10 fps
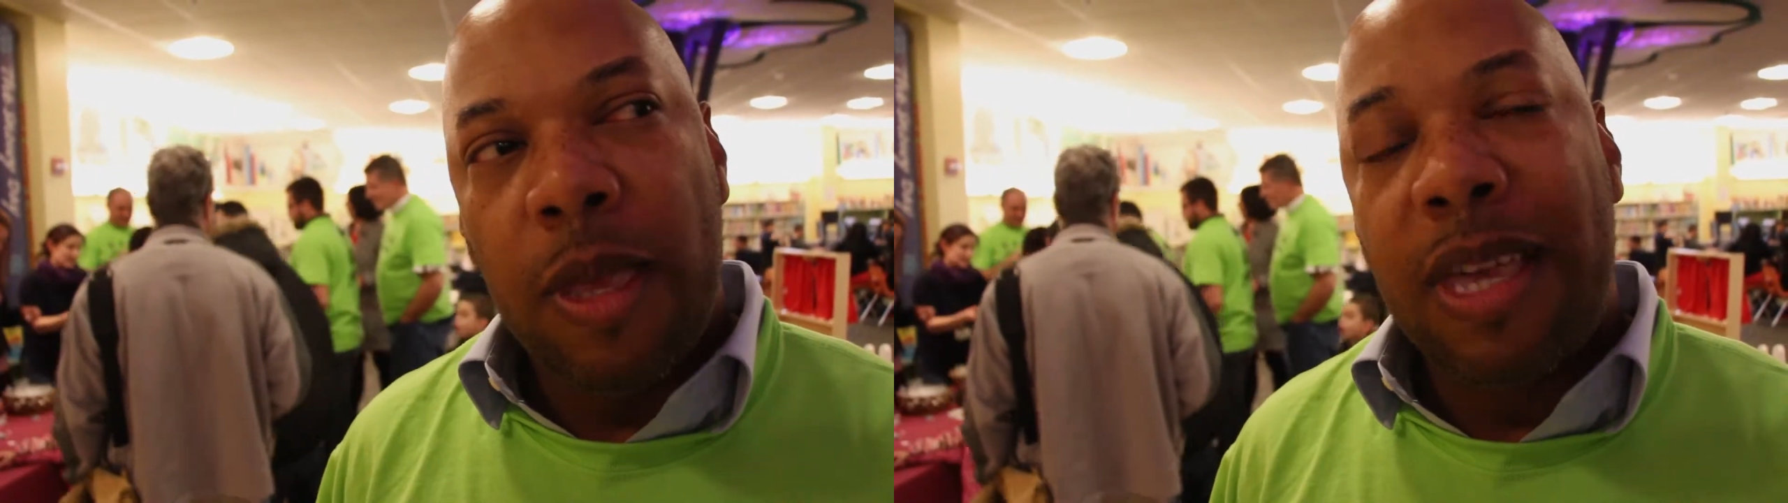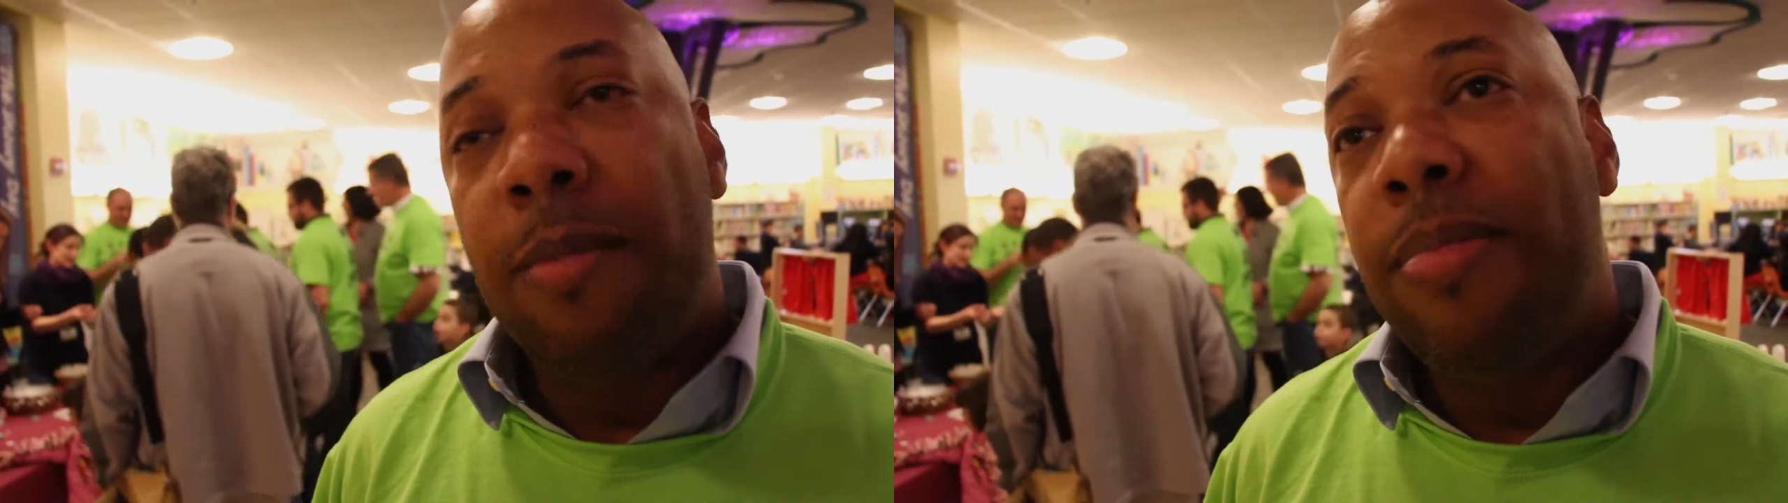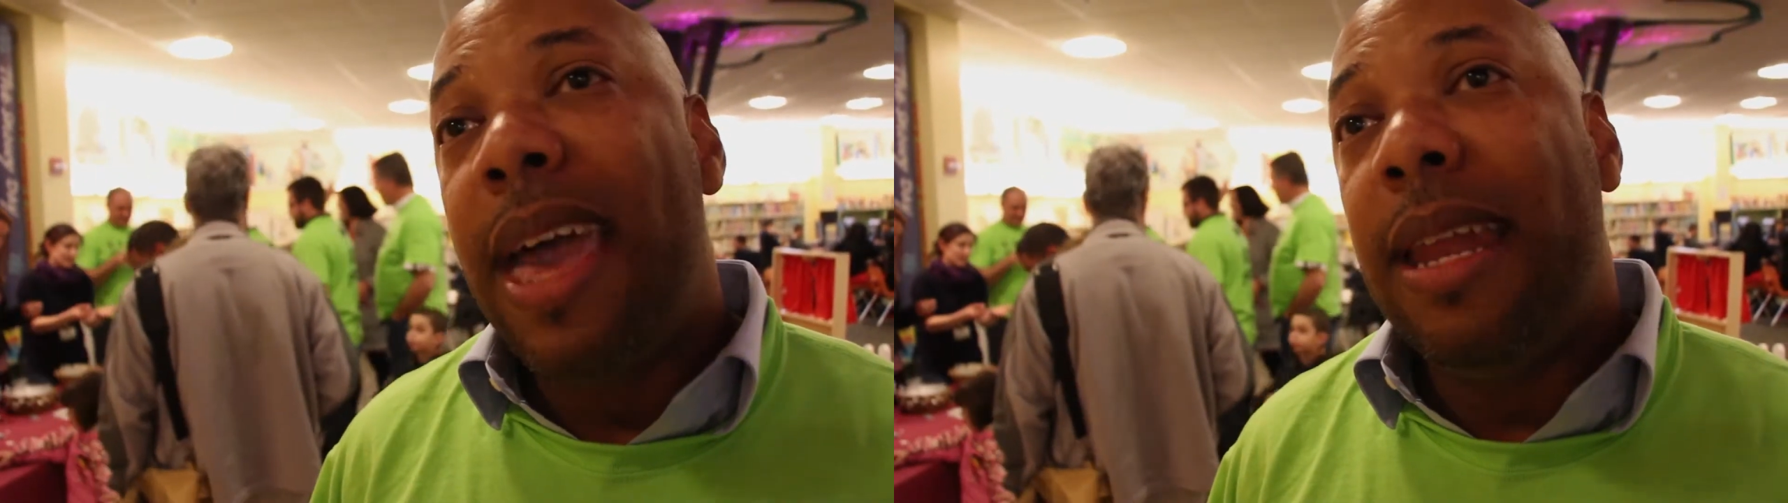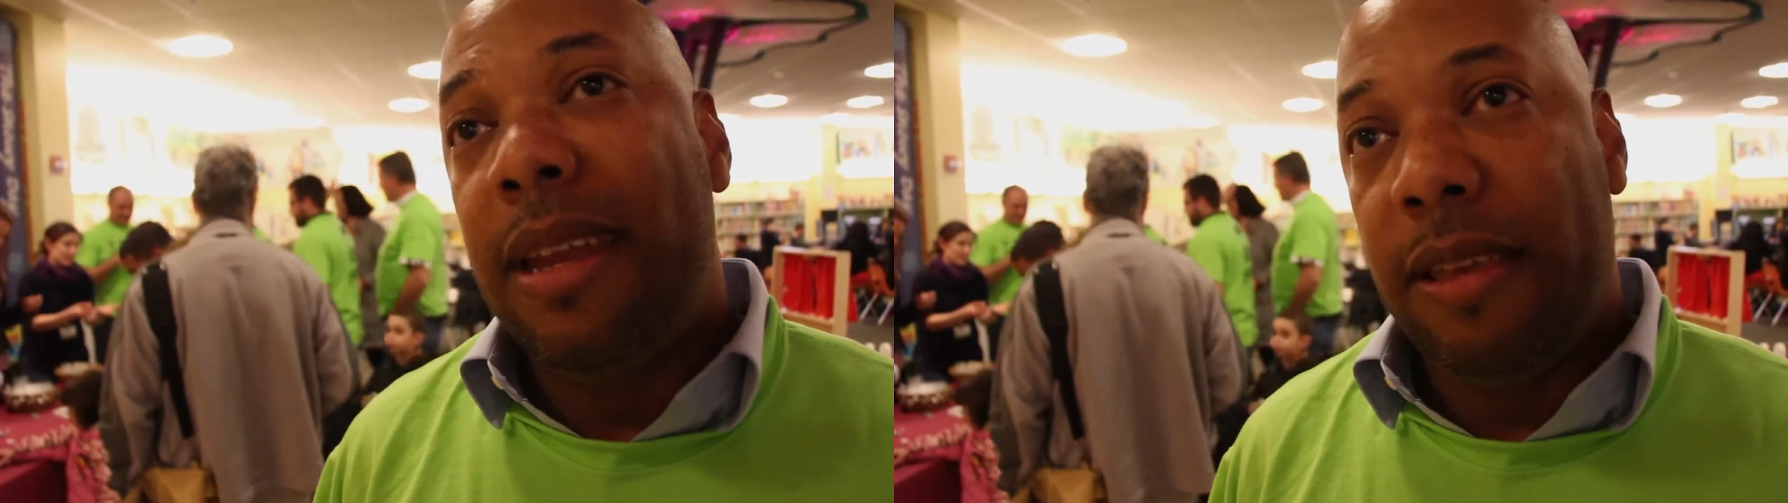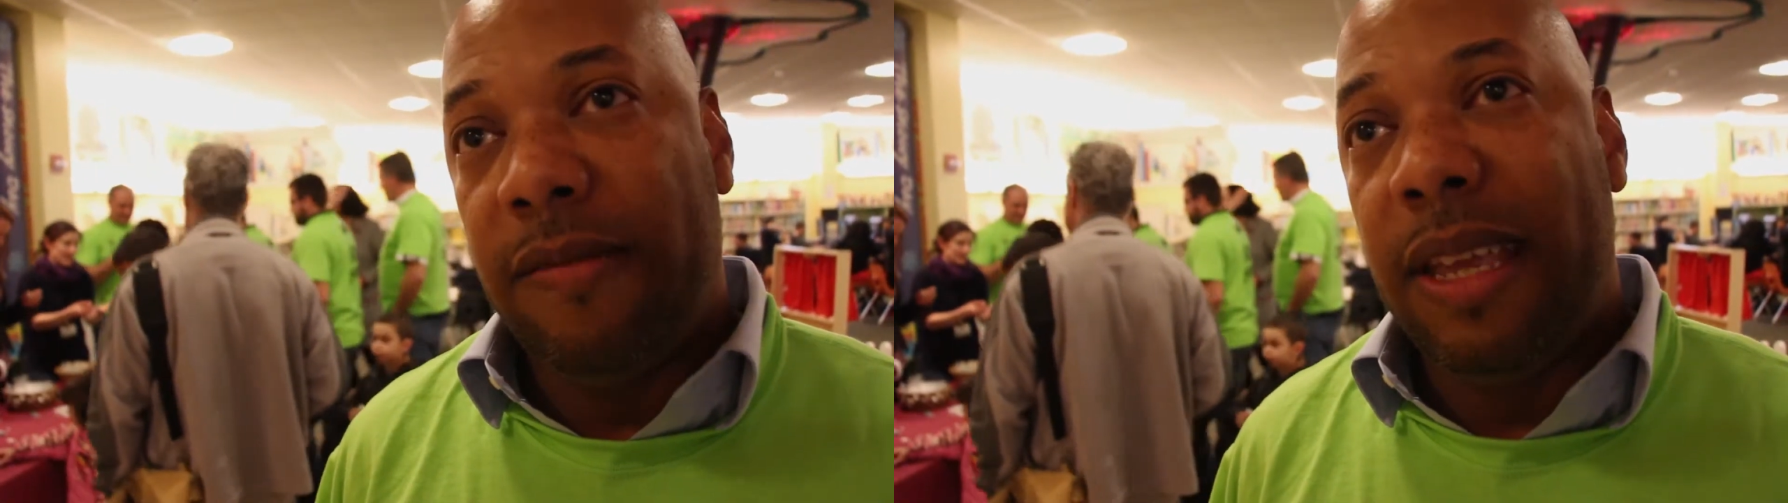
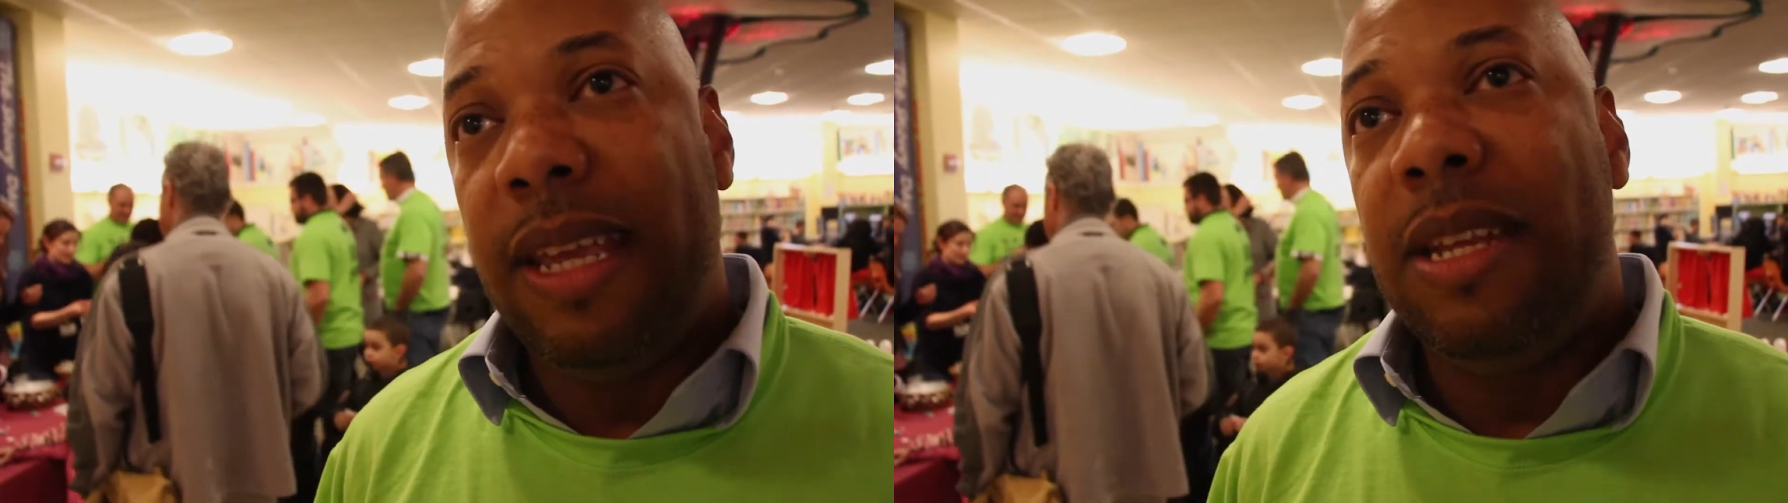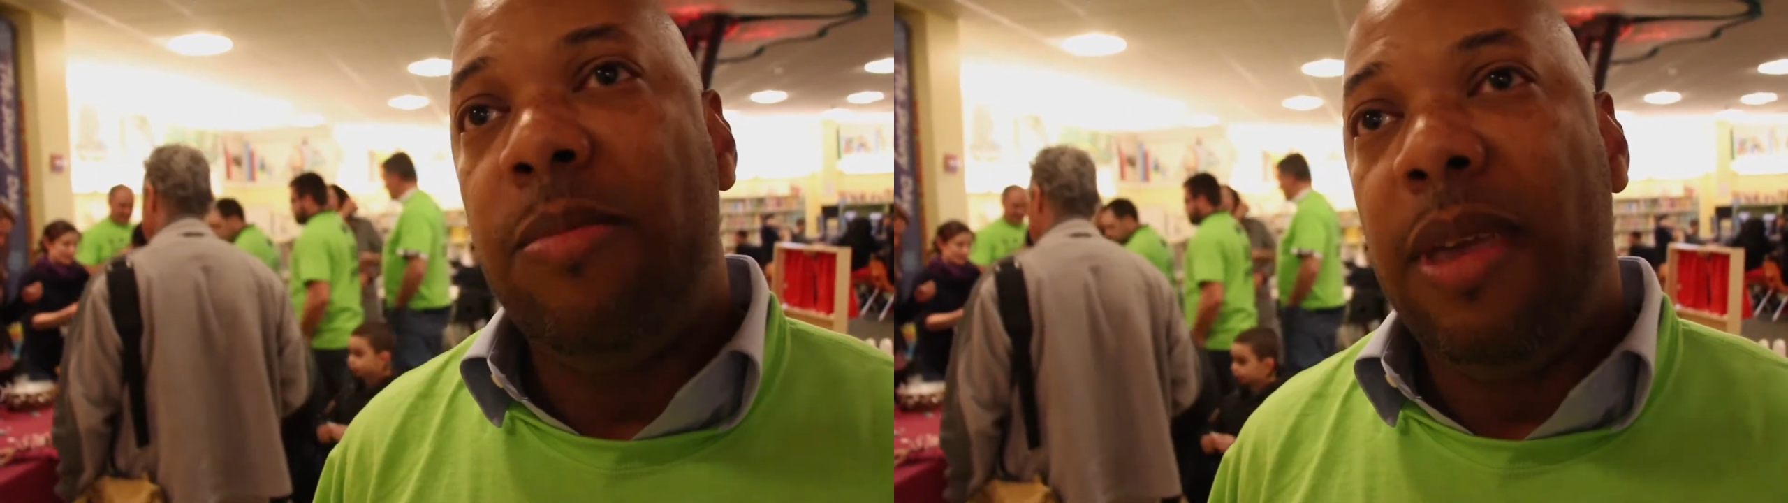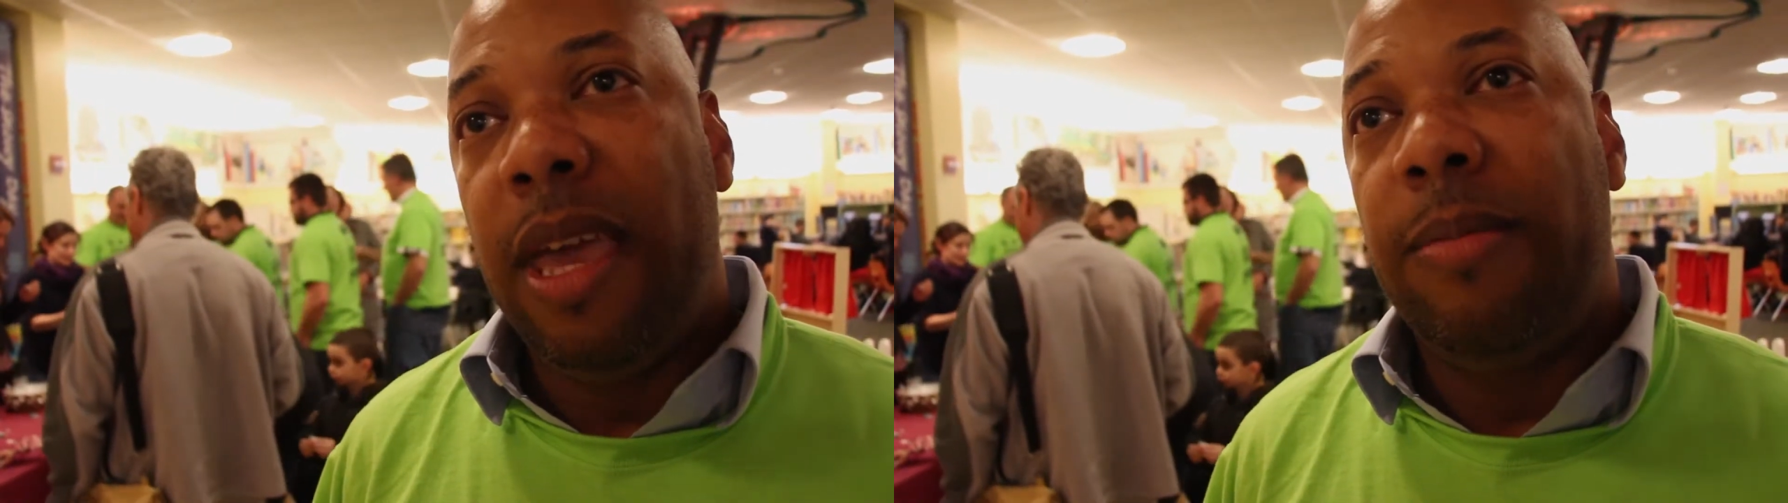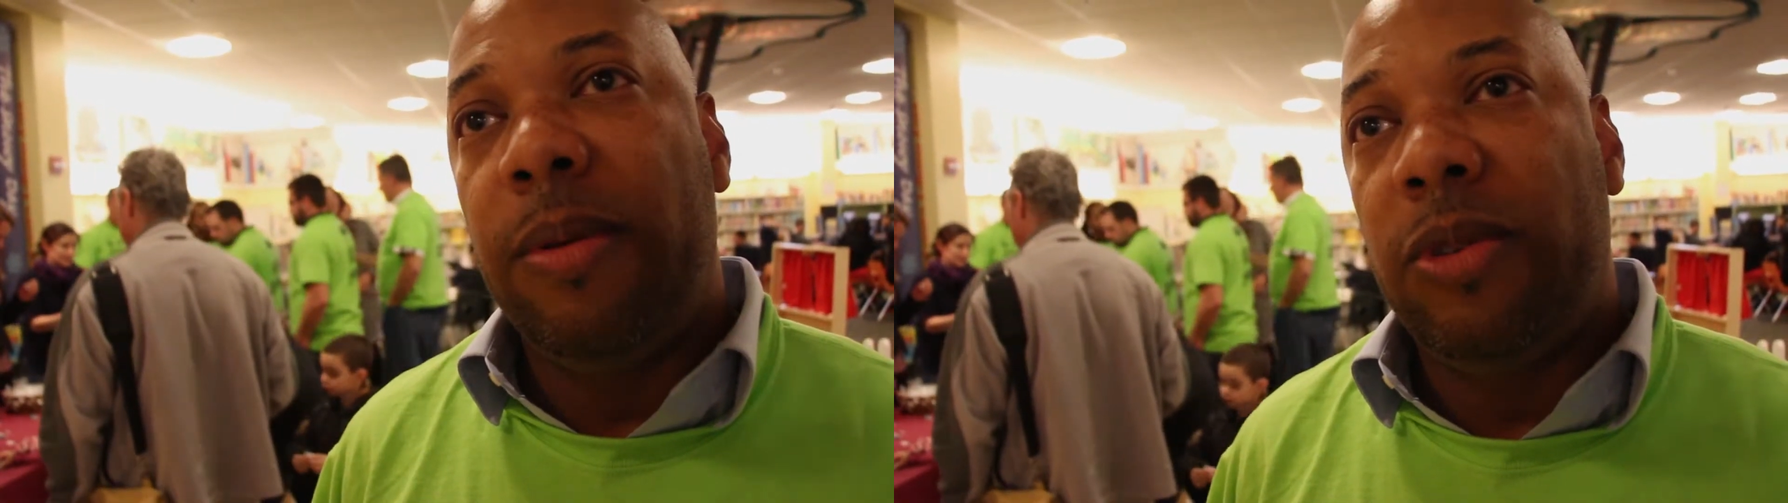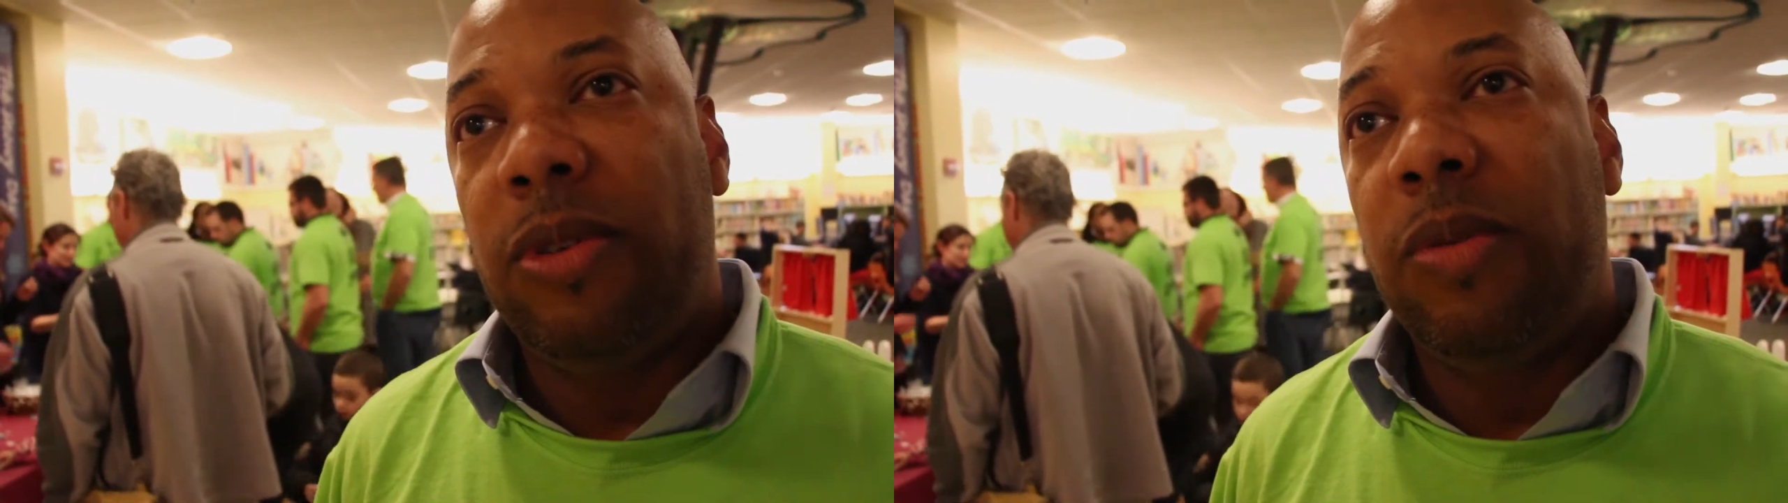competitive. They need to be
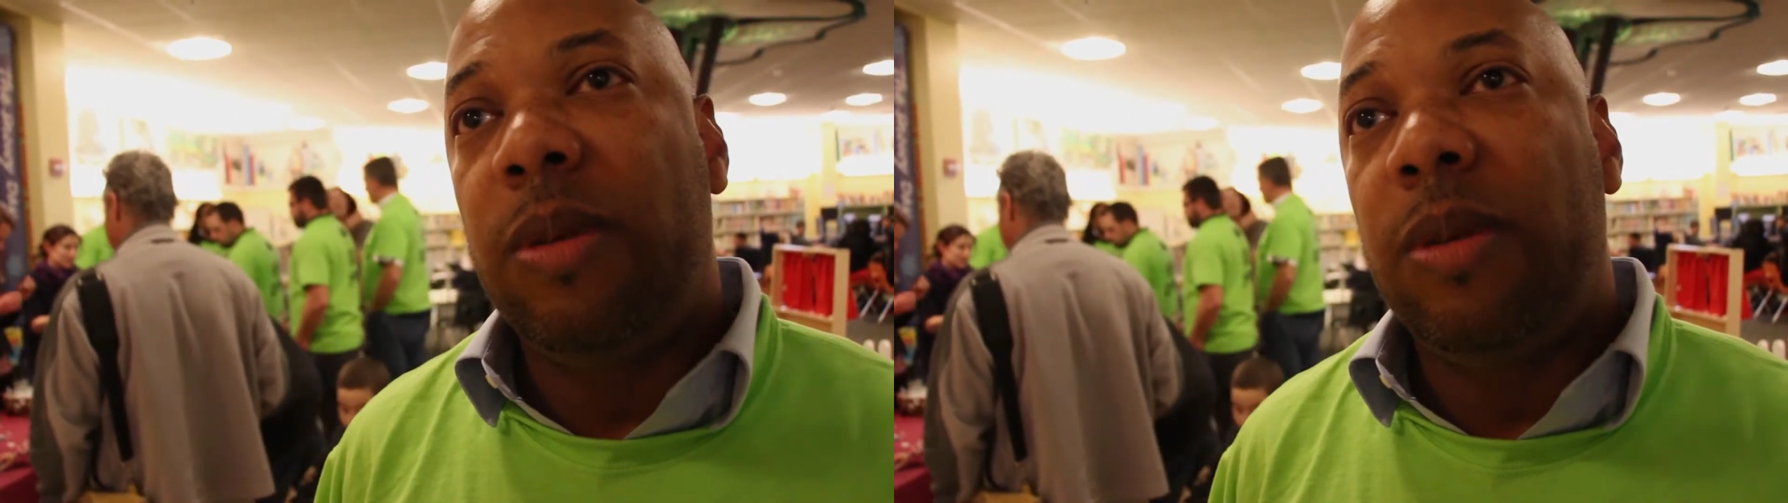able to